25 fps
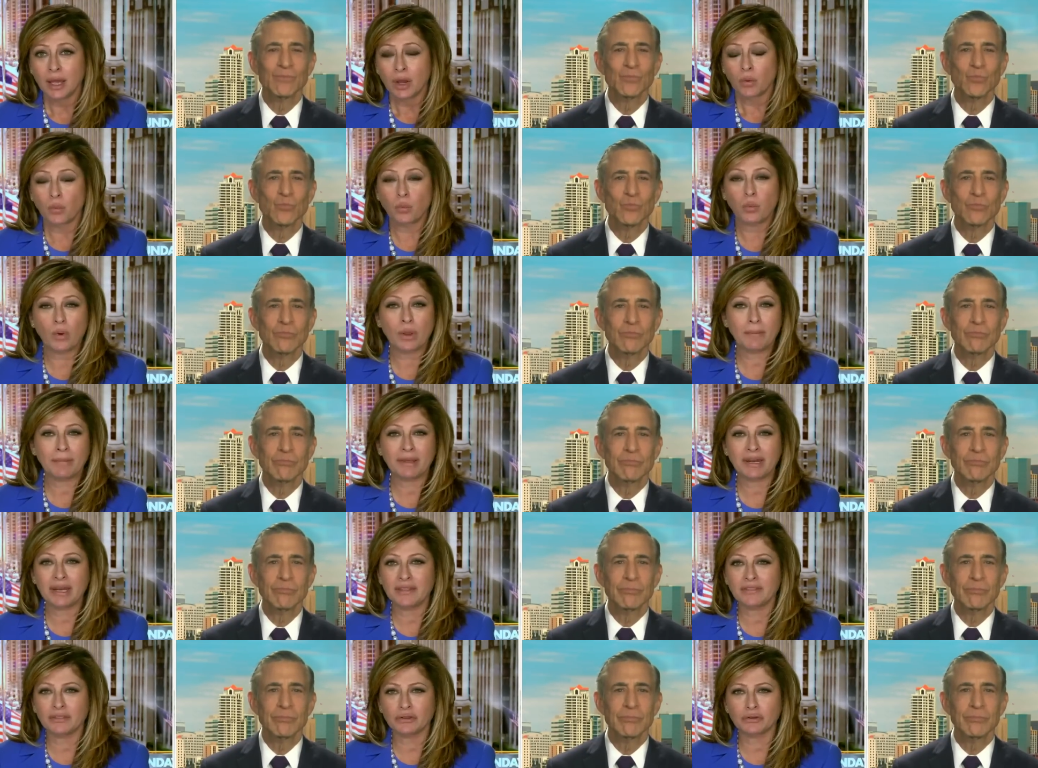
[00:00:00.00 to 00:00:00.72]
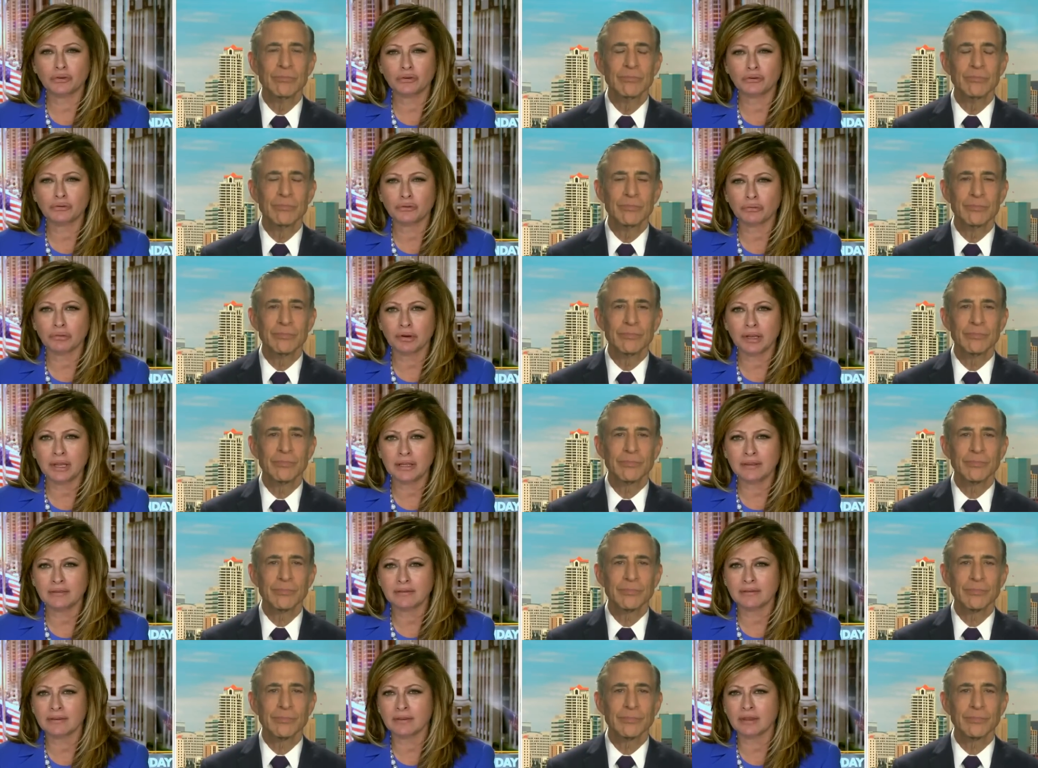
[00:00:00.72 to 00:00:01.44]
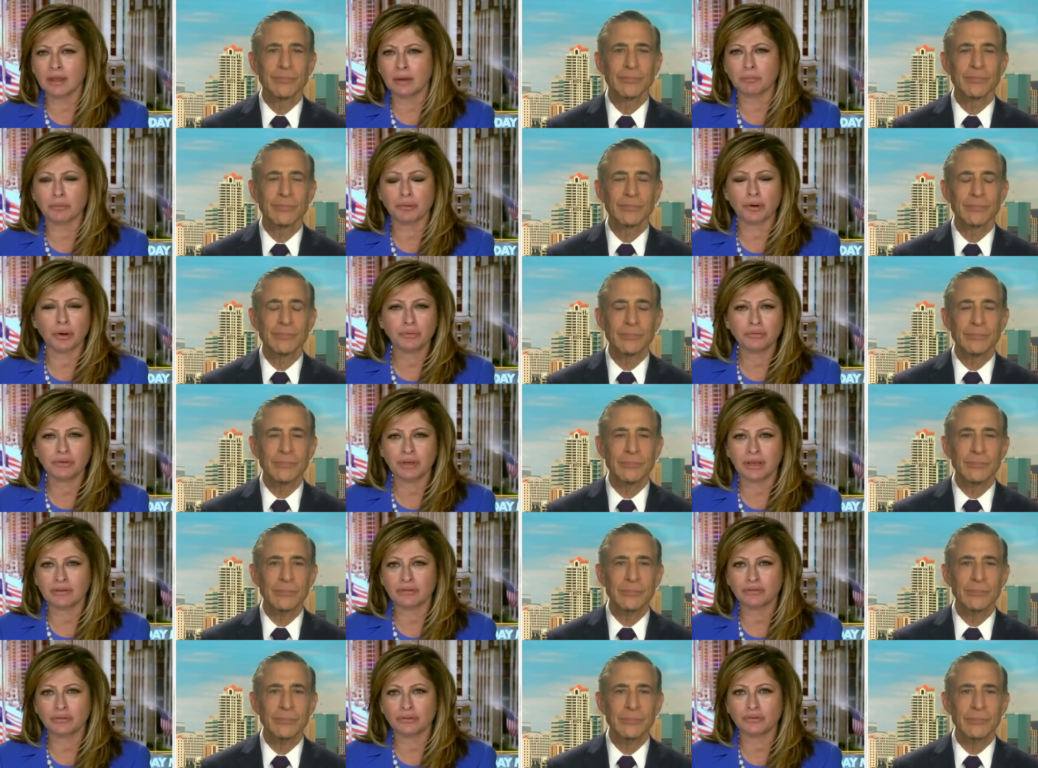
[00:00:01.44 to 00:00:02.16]
Speaker 1: Women in the streets,
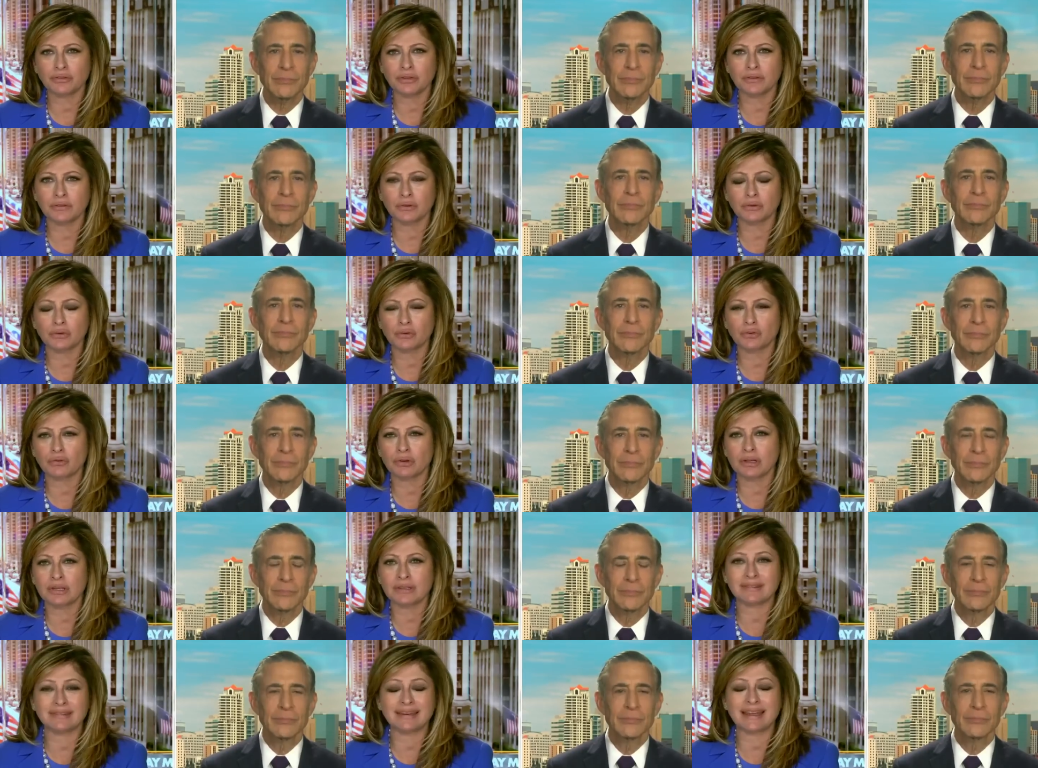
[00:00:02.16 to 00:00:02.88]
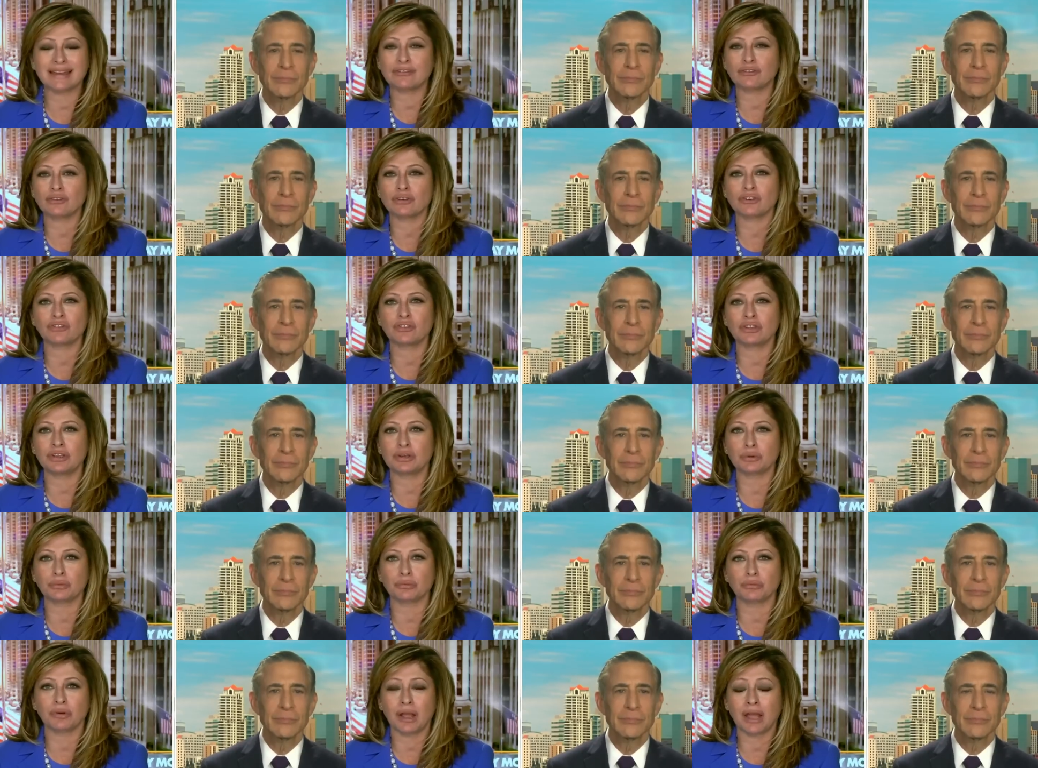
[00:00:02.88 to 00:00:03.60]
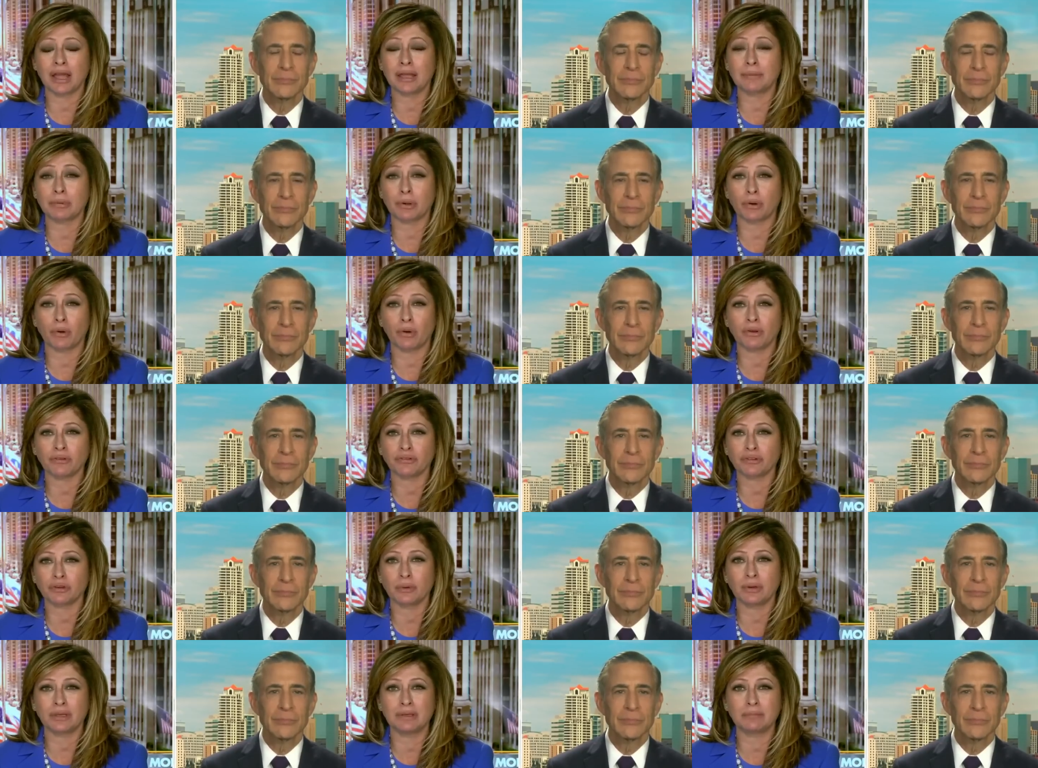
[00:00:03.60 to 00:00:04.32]
protesters in the streets, not just in Iran, but
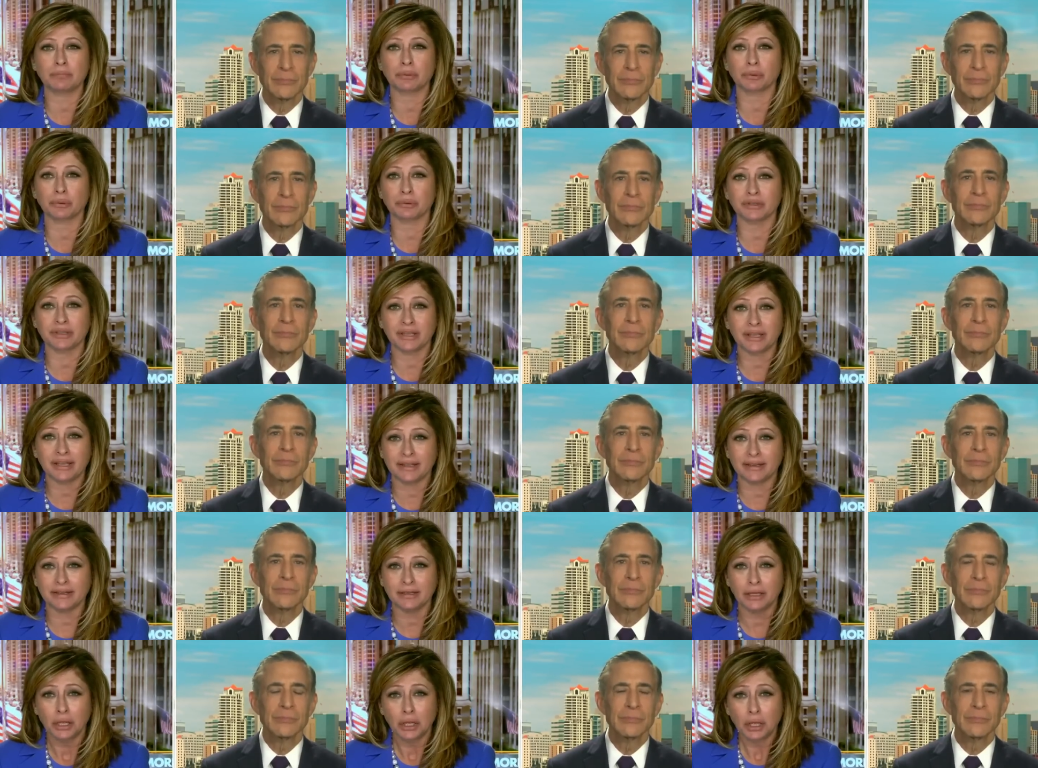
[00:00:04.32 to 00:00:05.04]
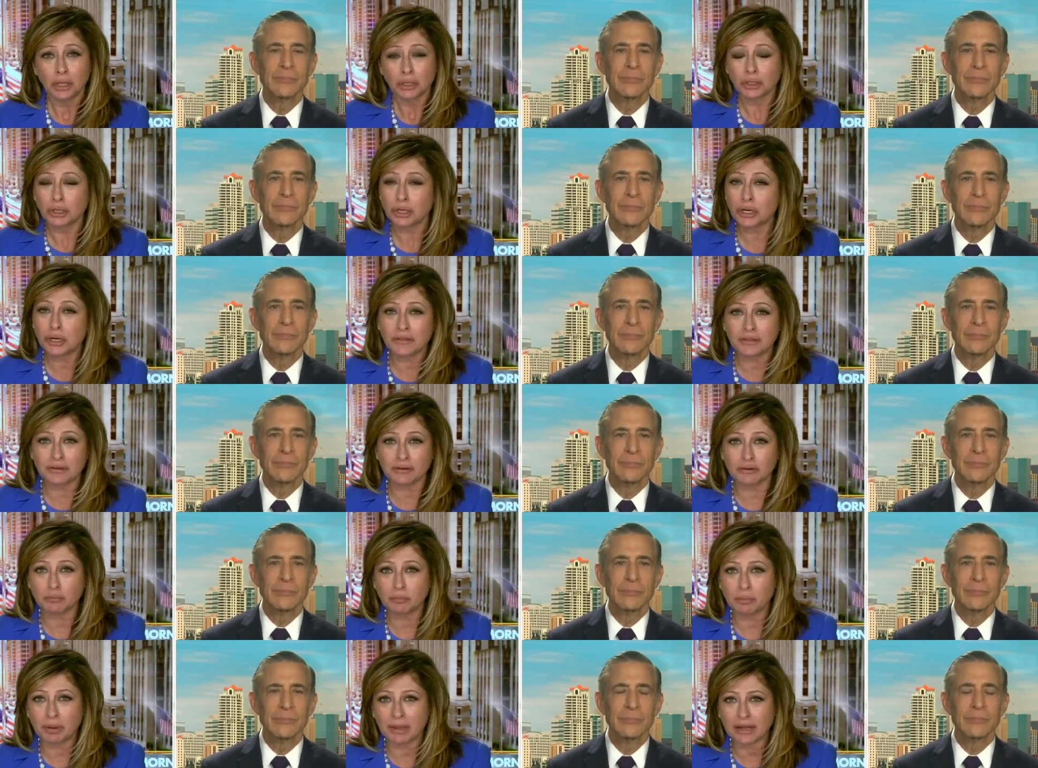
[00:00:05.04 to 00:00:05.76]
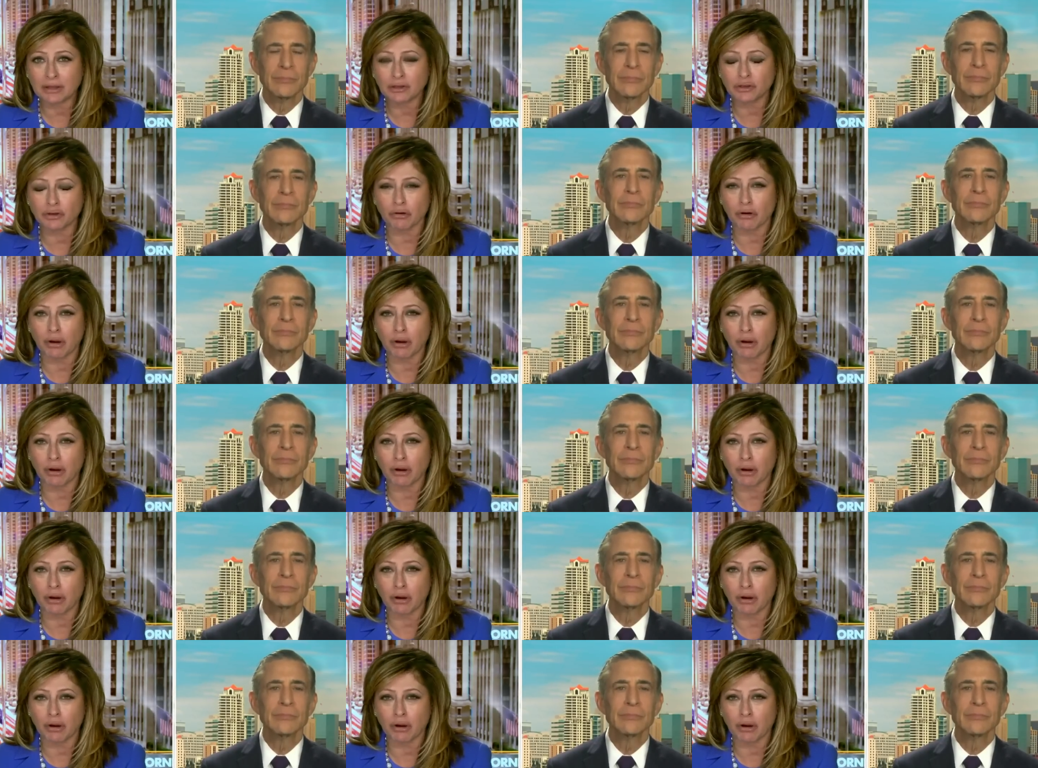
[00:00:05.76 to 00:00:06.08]
also in Berlin. Look at this picture,